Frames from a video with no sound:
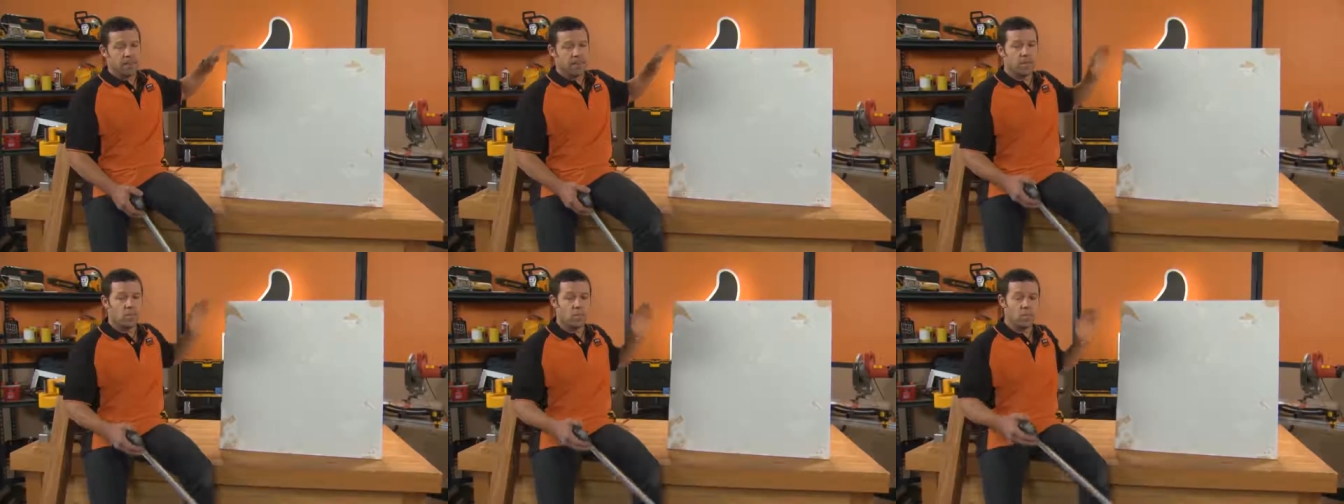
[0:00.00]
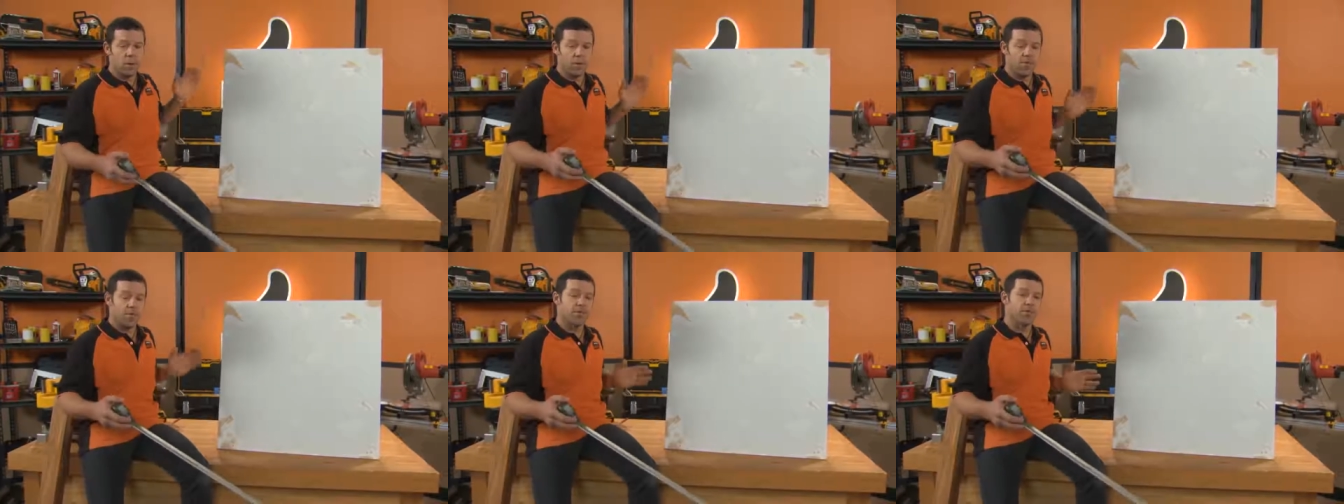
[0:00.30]
The
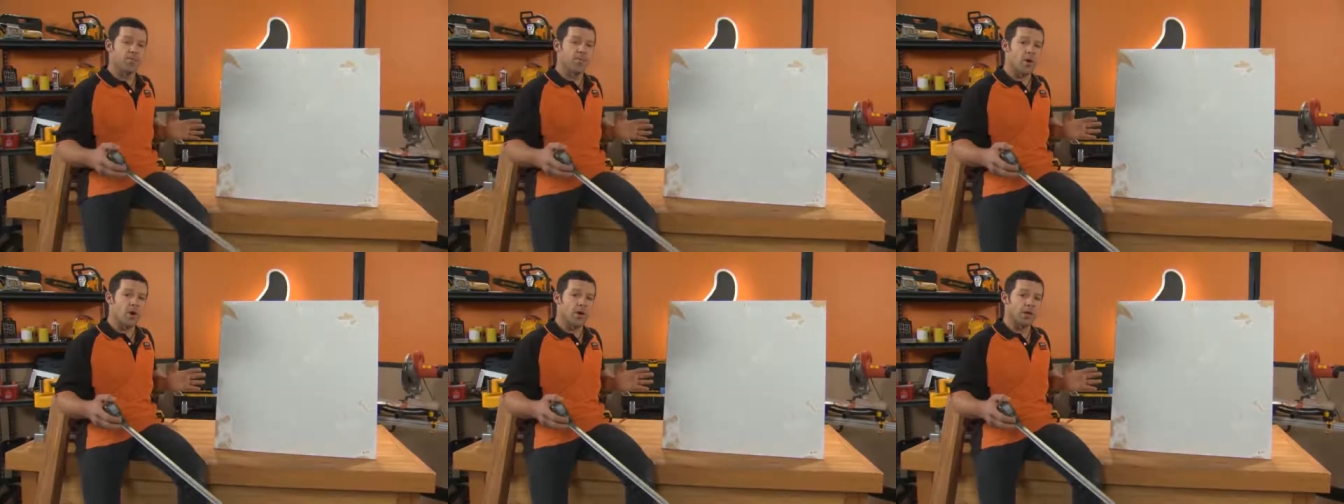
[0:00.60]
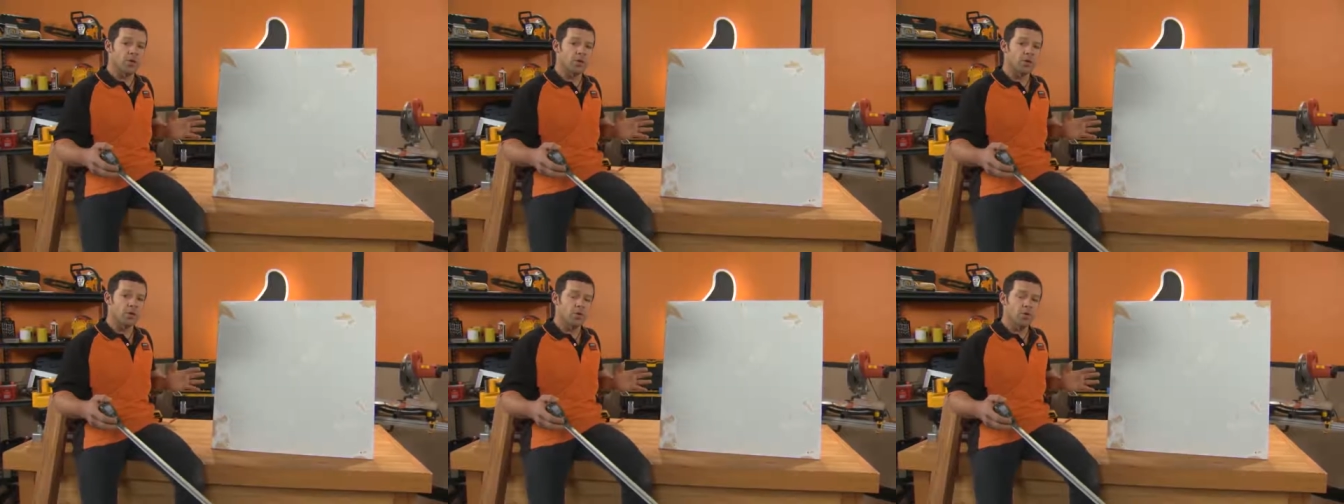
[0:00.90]
width of my
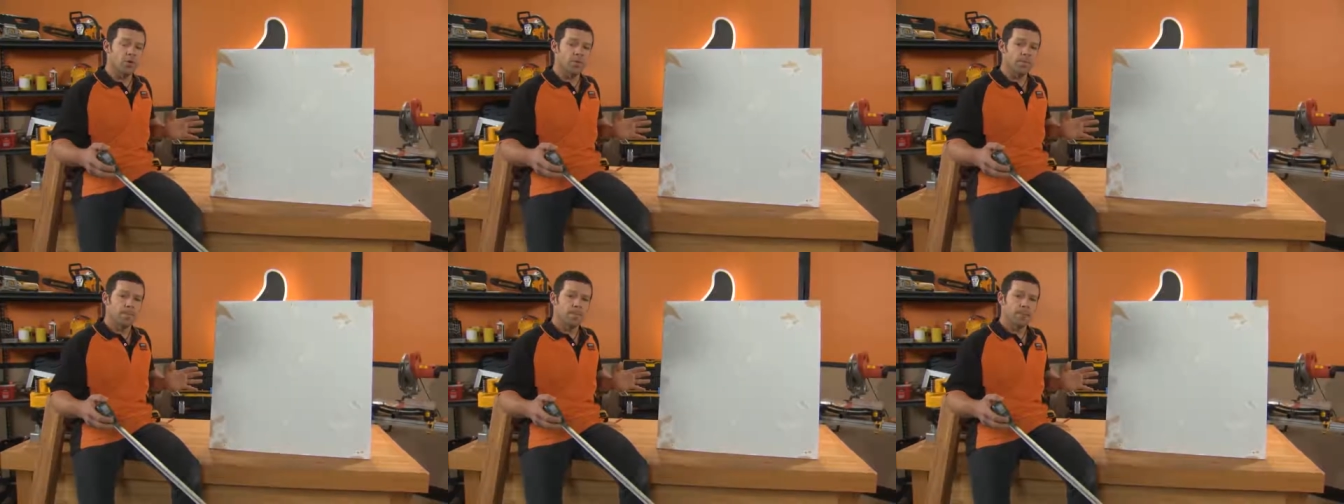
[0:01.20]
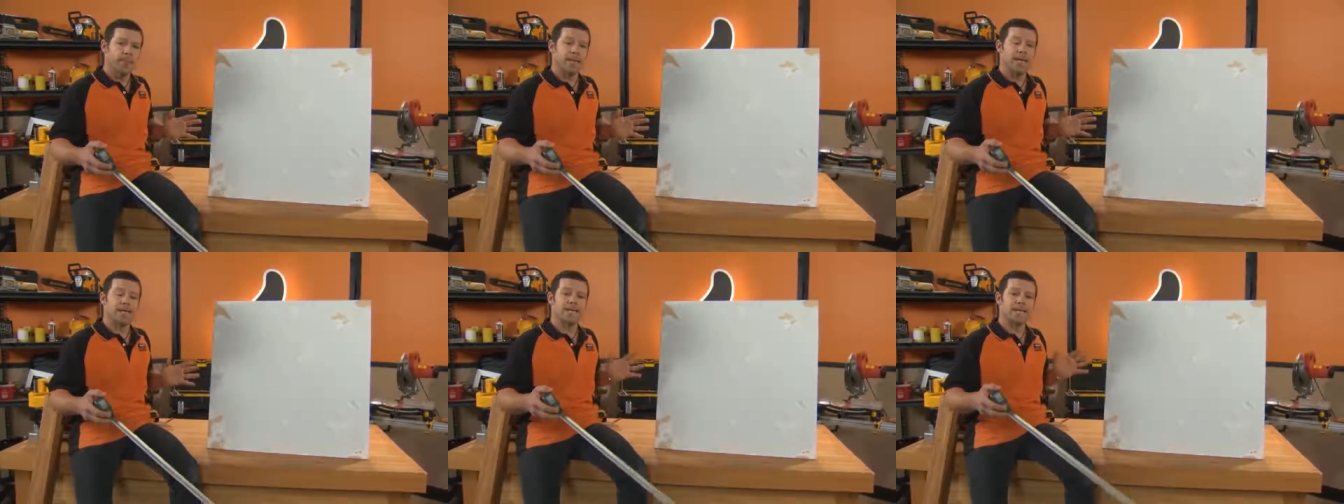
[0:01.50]
door
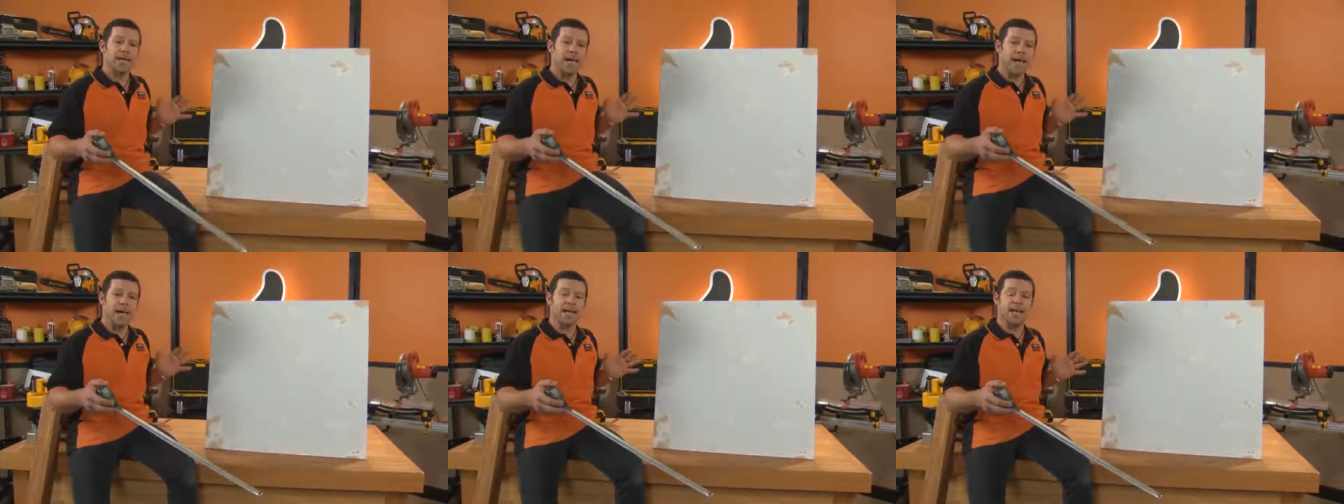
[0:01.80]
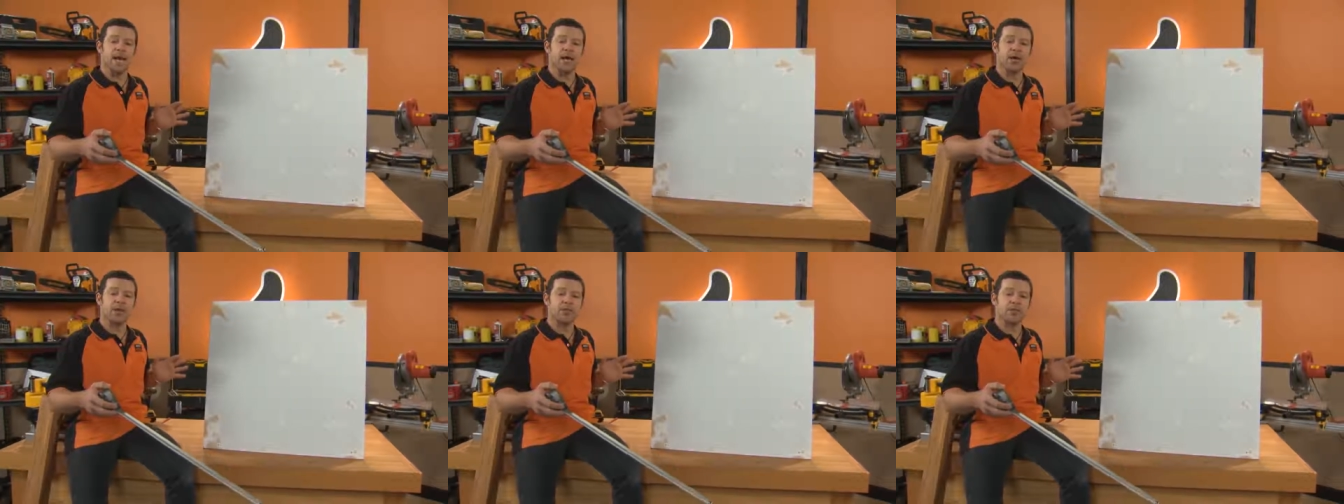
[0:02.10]
is
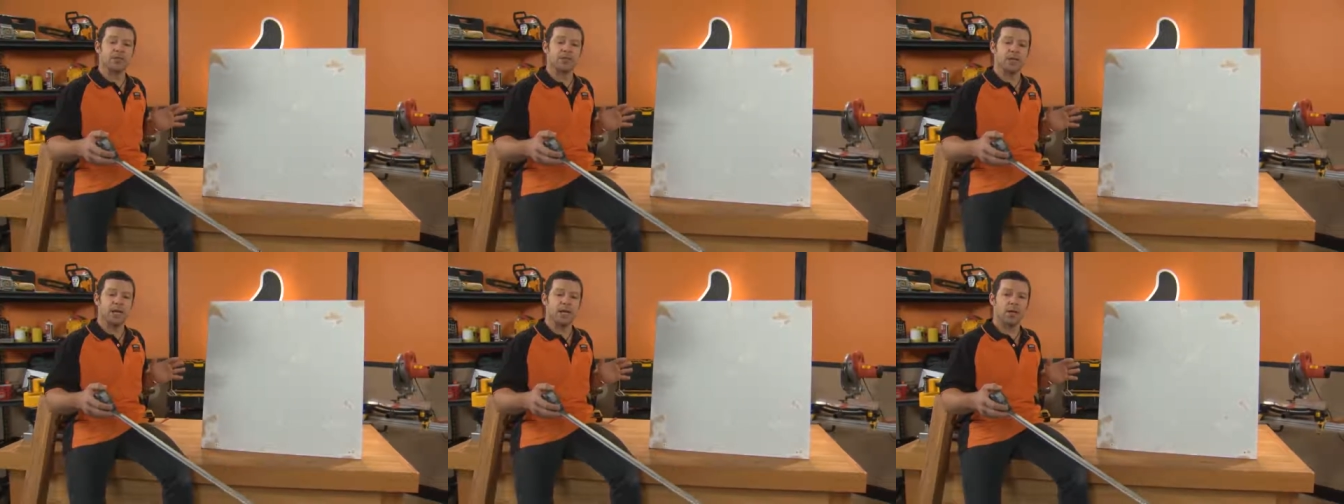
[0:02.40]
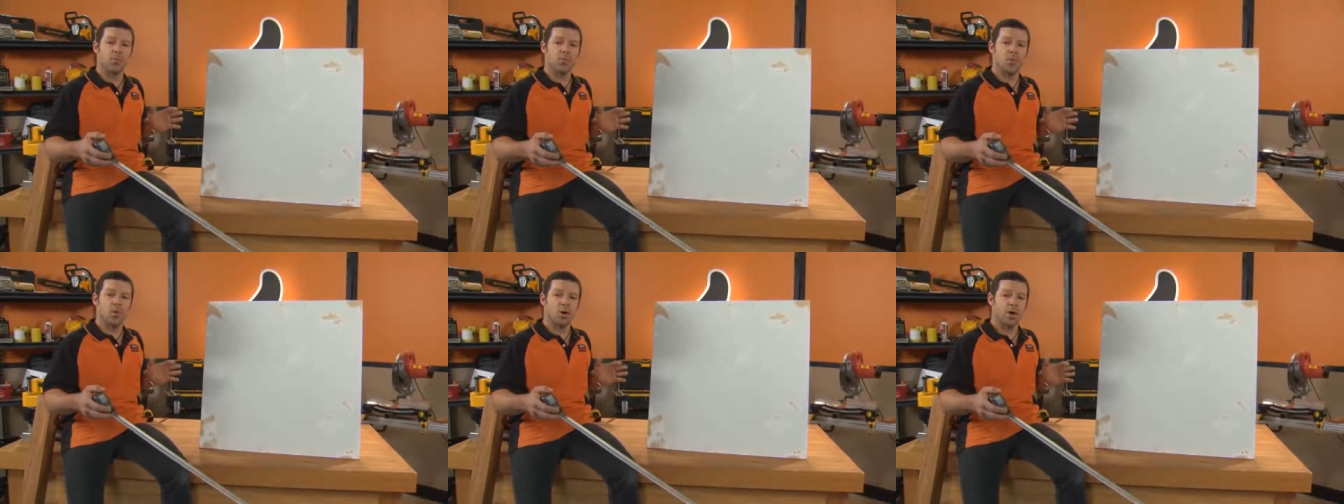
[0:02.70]

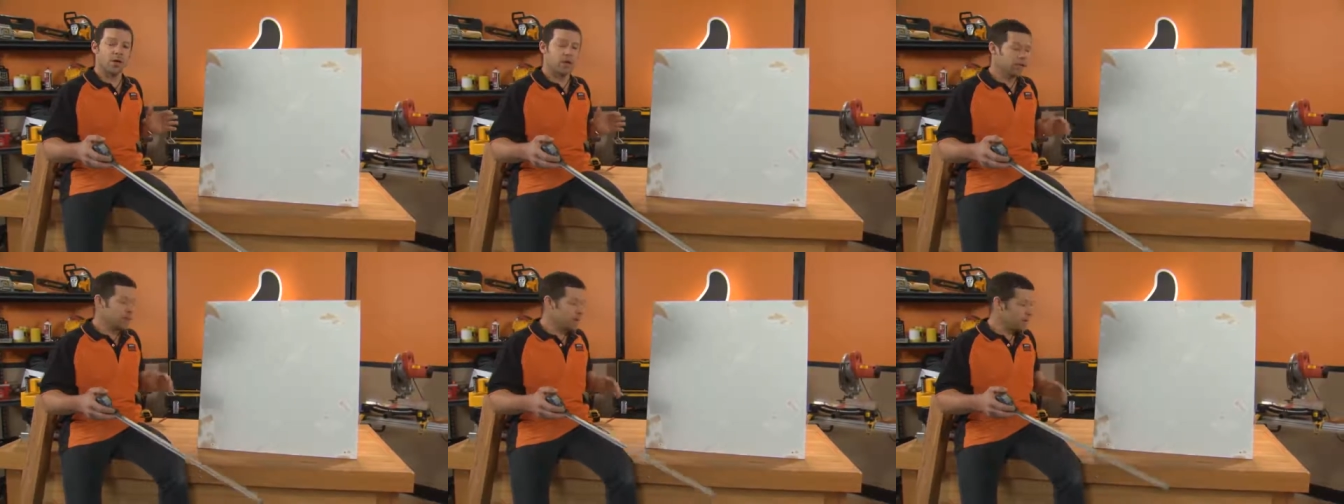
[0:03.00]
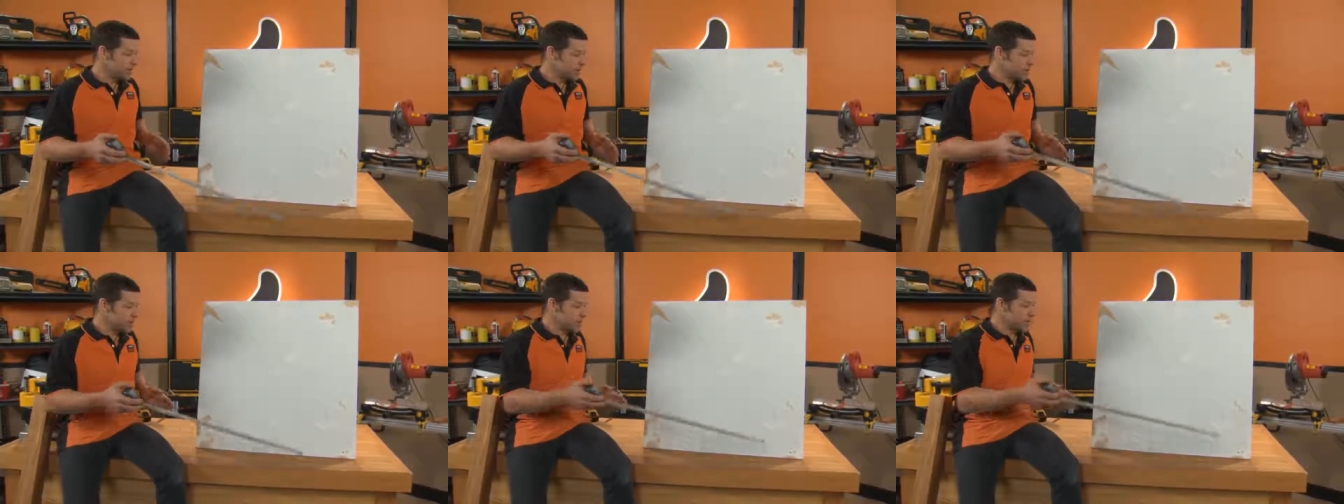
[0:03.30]
810 wide.
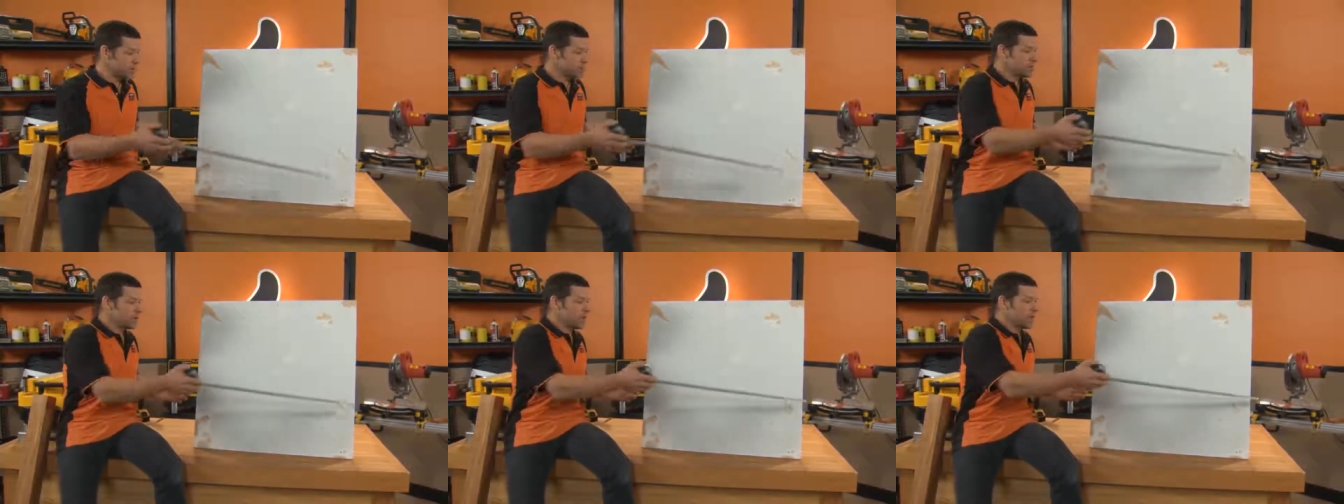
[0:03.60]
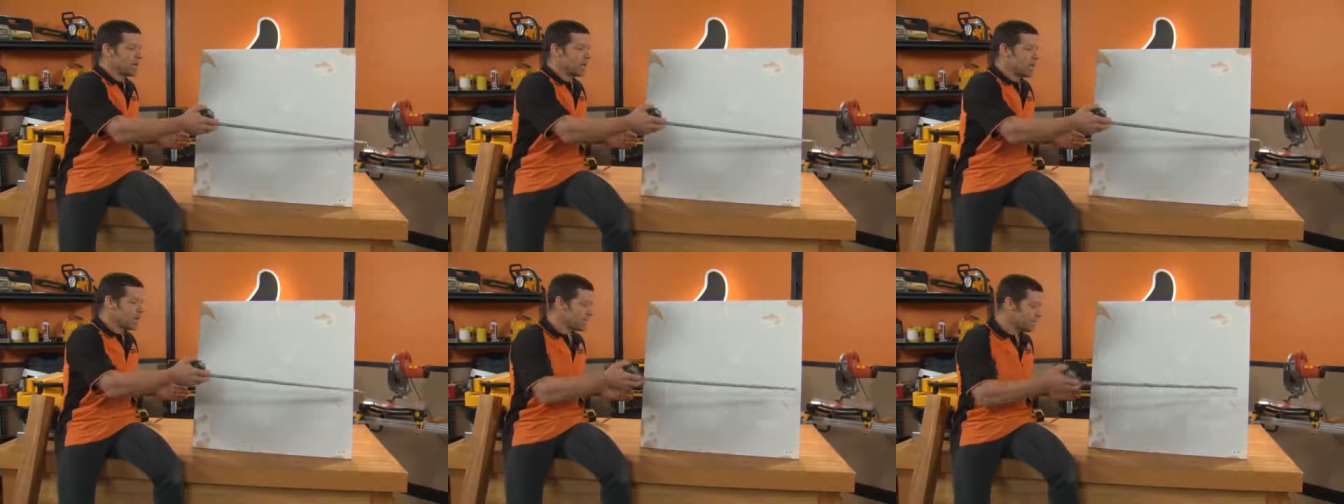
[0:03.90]
So I've
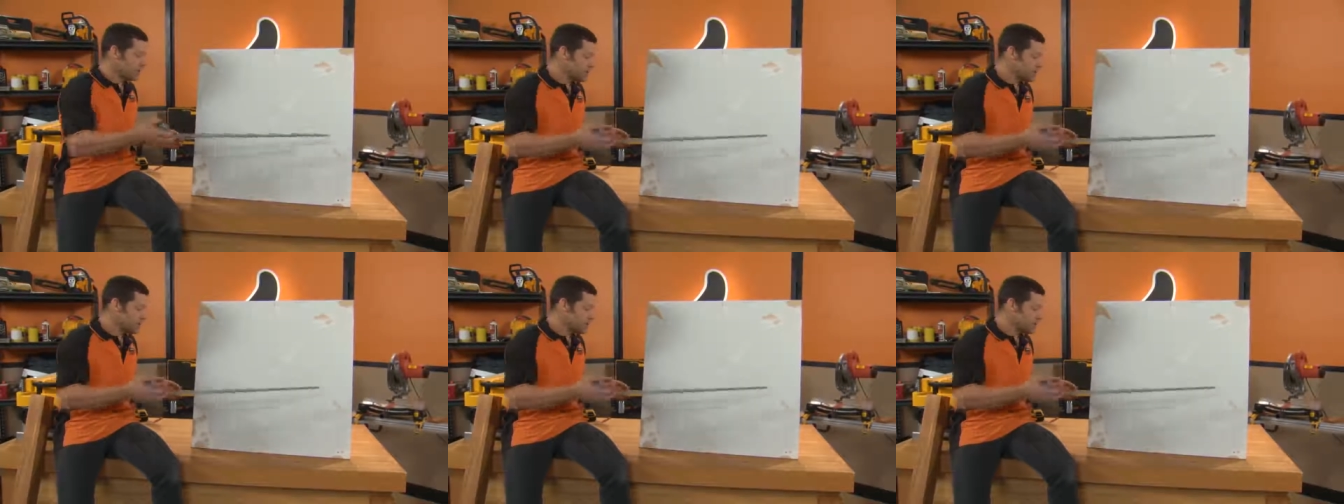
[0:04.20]
also cut